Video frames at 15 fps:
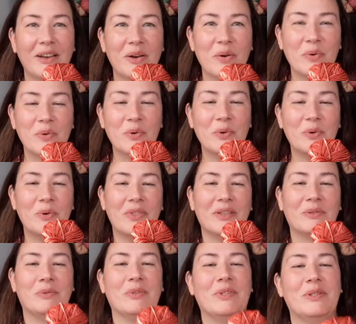Ooh, this
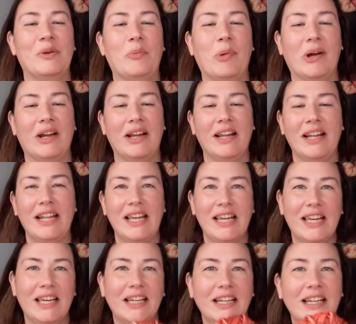one's so
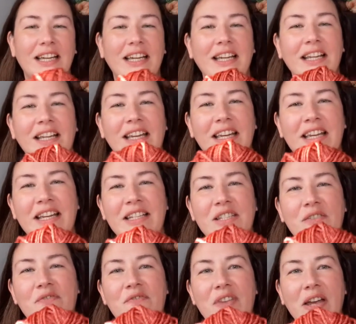pretty. It's
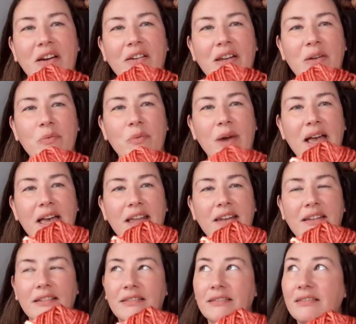a very
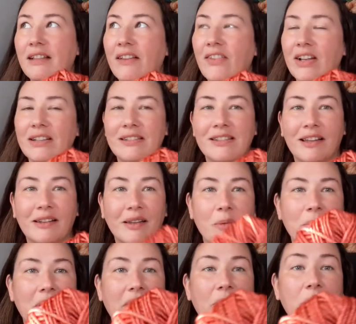red, I've got sun coming
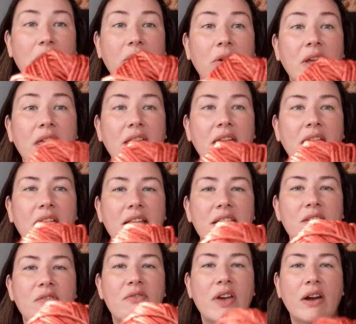in that window. It's a
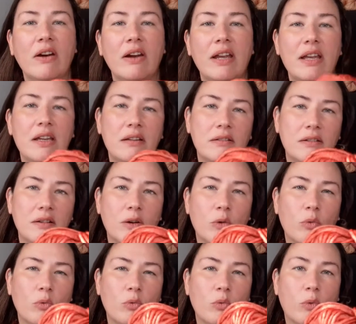very
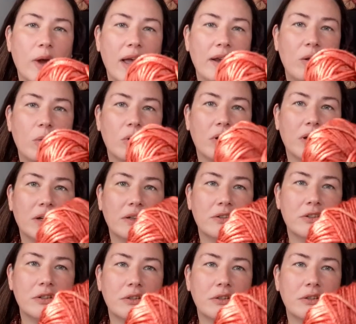red orange.